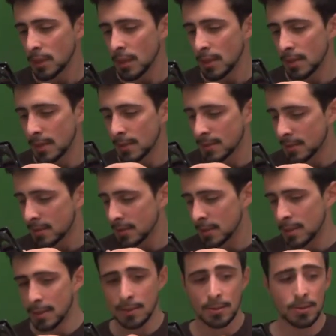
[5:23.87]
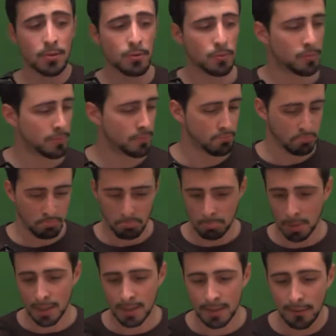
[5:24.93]
Yes, indeed. So
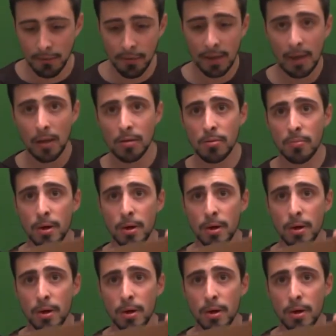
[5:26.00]
that's everything out of the